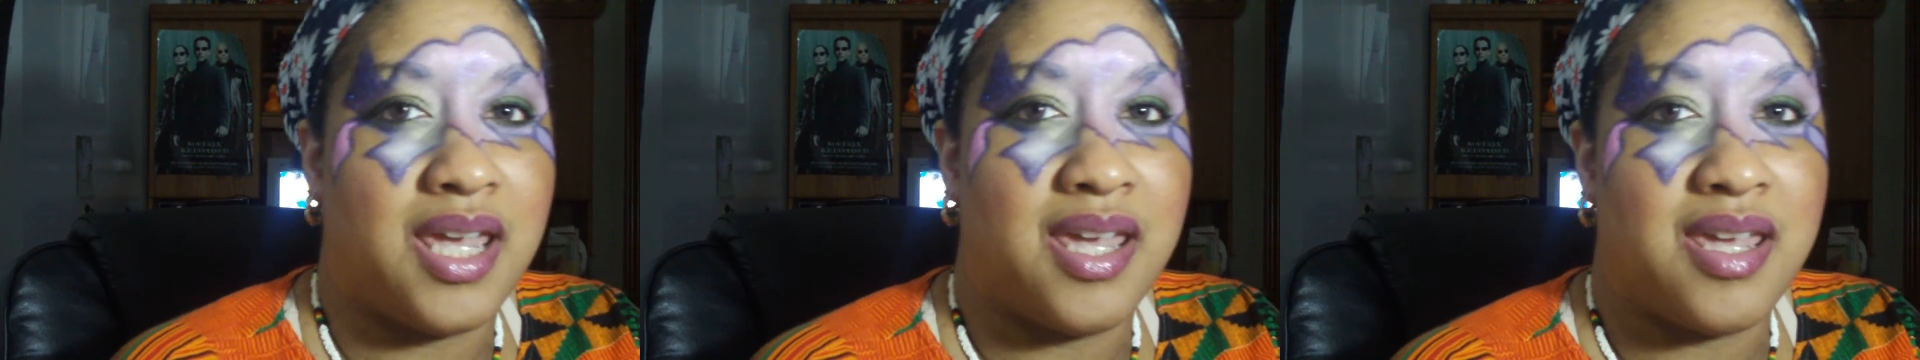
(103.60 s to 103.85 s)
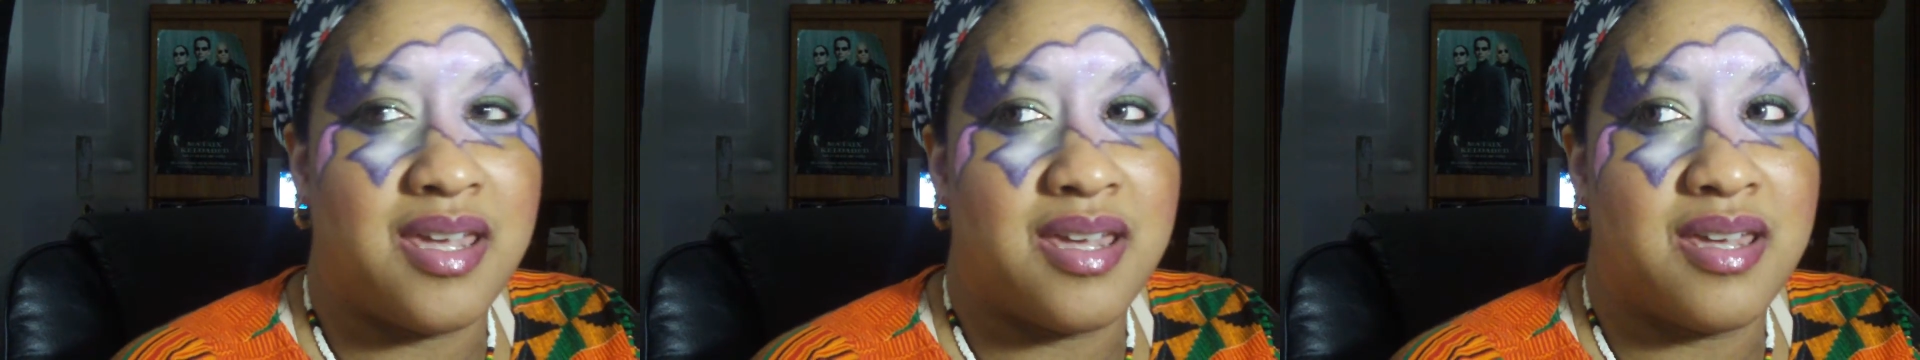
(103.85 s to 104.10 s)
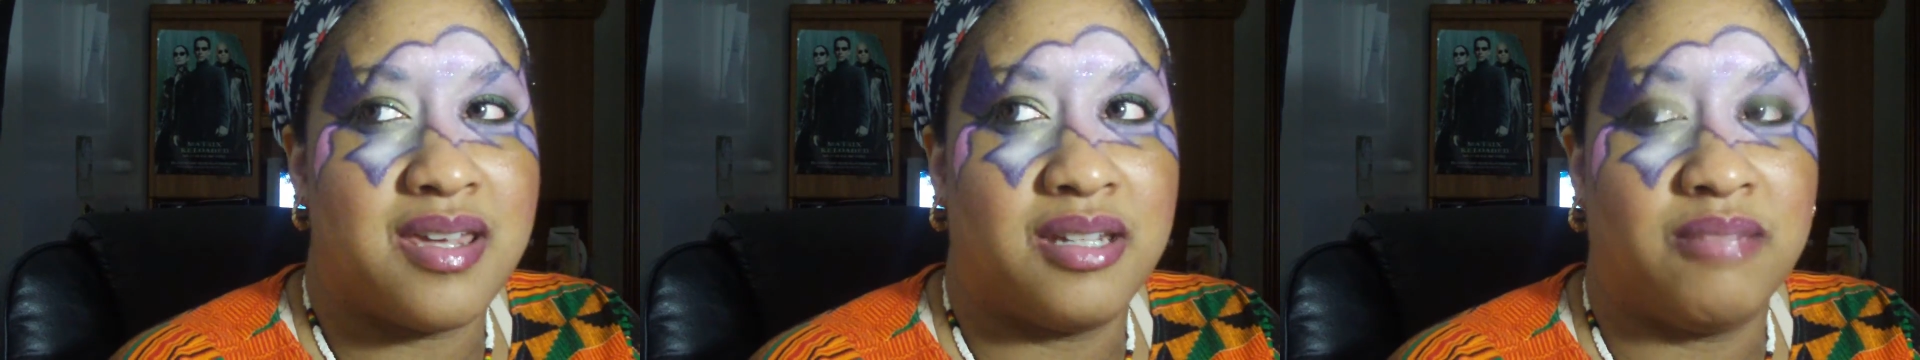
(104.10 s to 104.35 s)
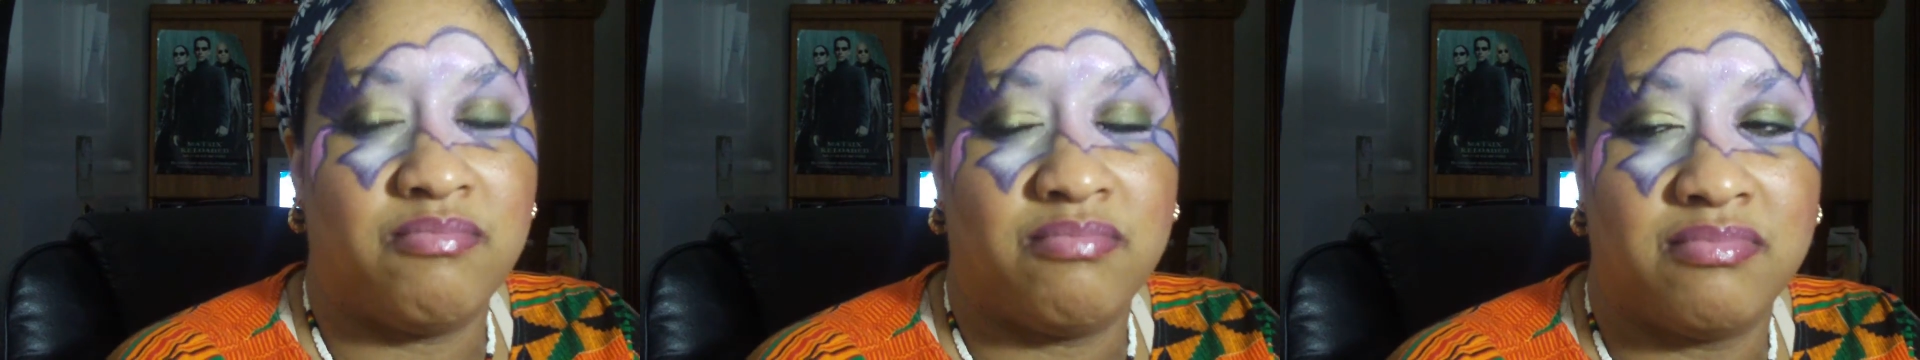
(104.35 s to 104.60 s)

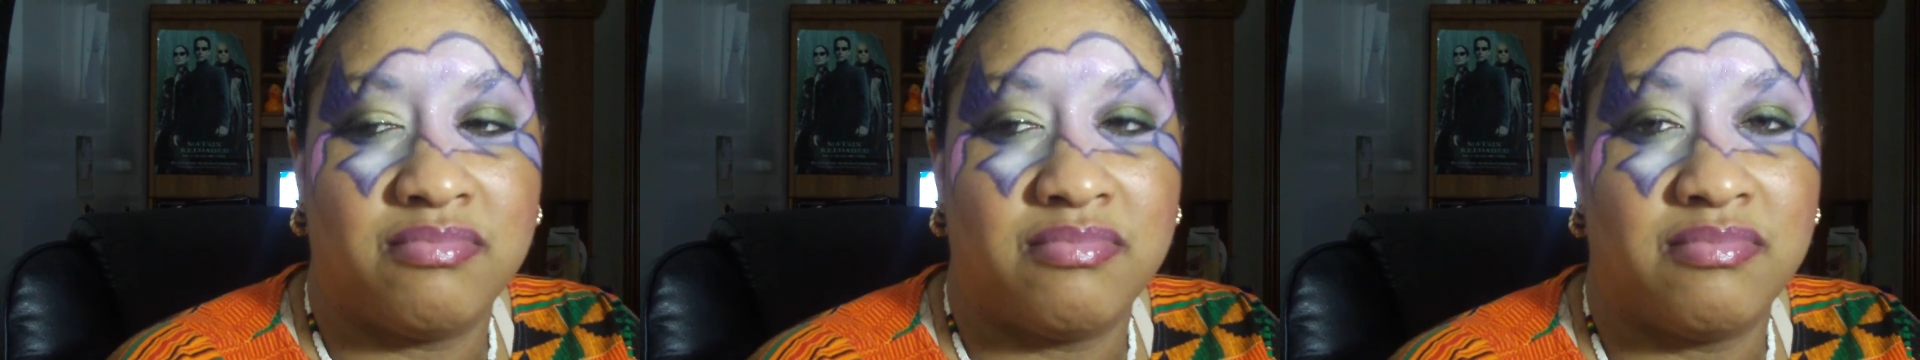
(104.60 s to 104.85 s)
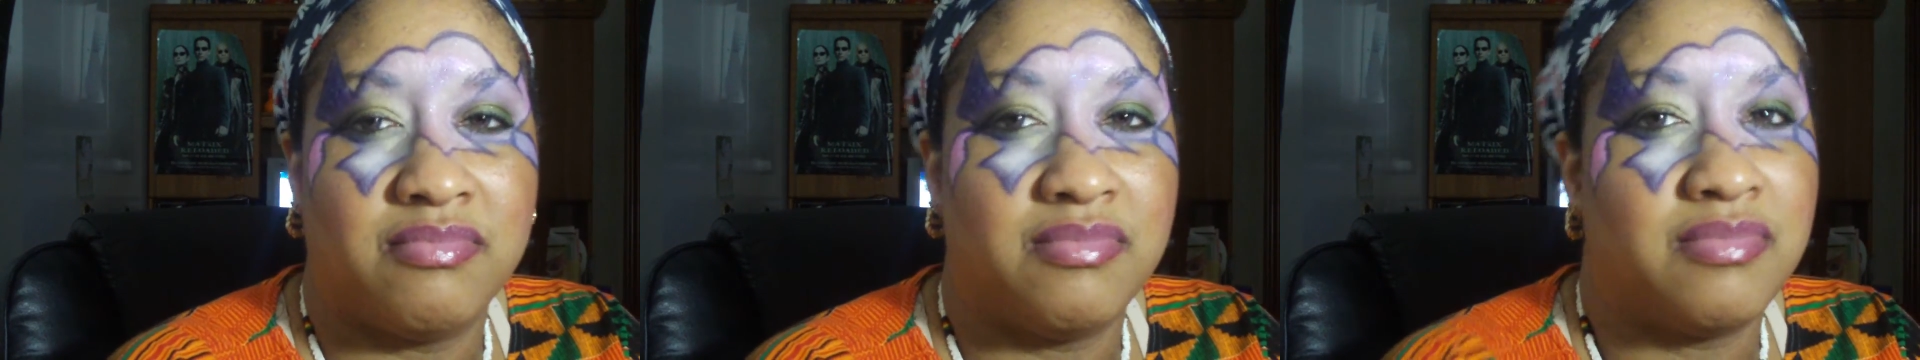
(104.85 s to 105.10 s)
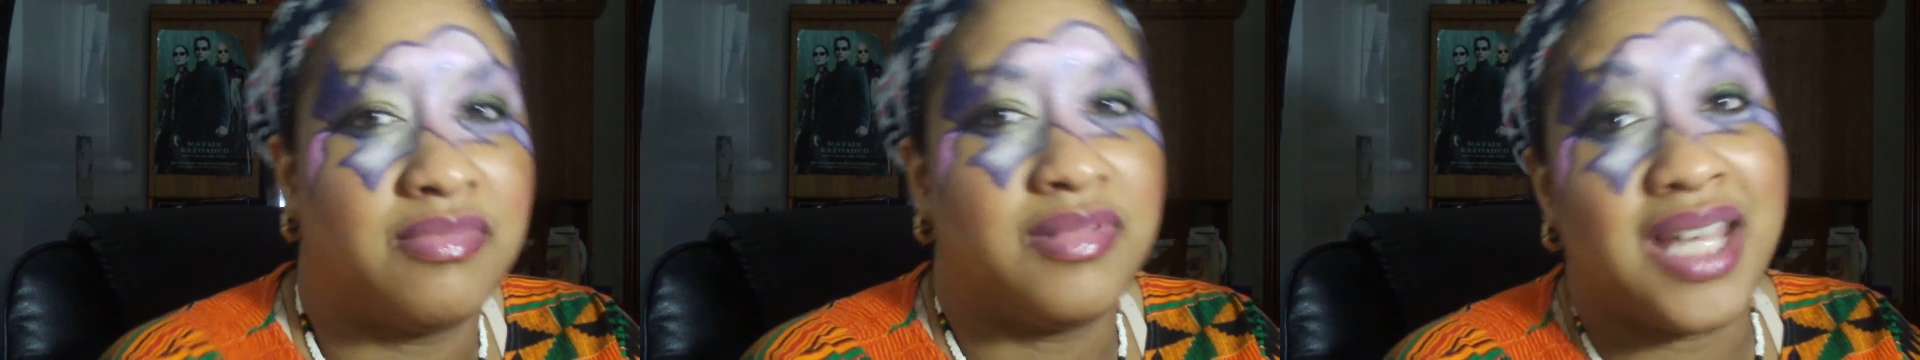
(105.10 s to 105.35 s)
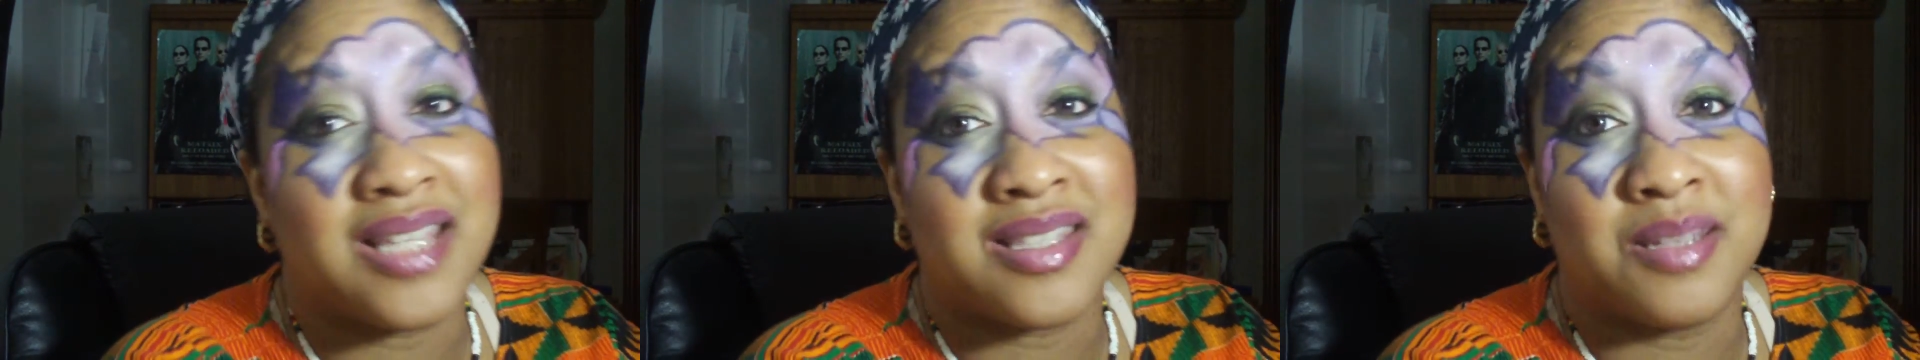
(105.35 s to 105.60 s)
and
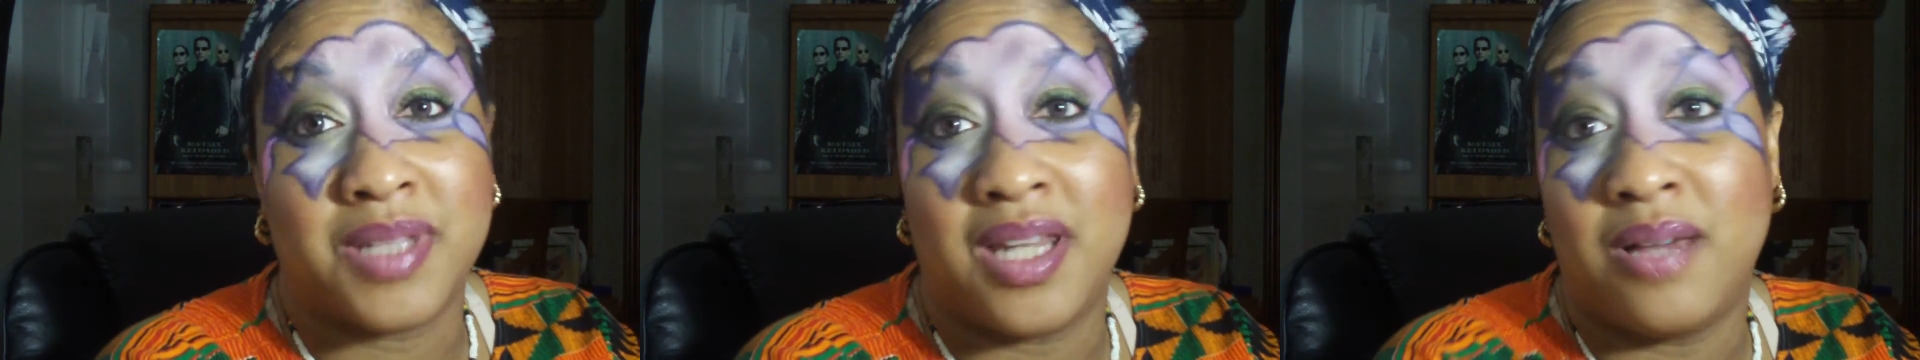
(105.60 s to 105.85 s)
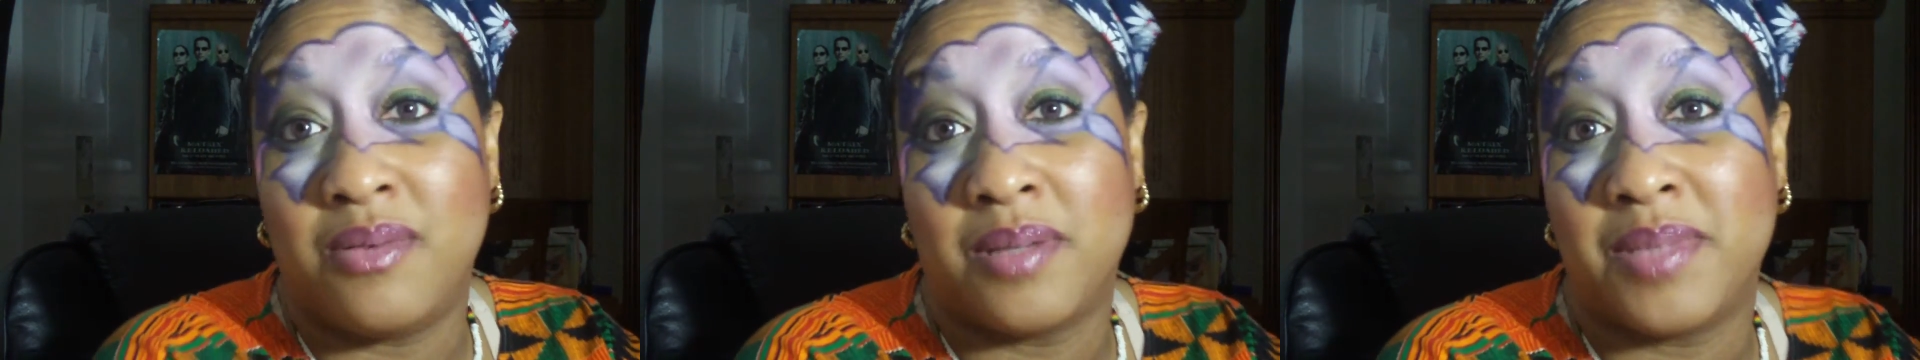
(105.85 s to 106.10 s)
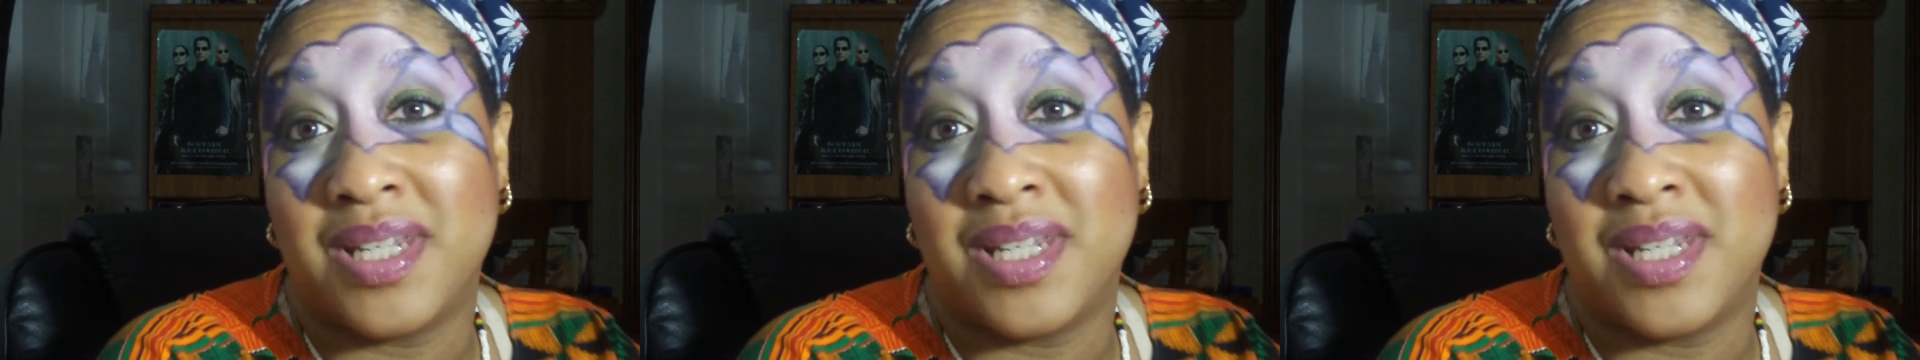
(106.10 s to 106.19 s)
not something I want to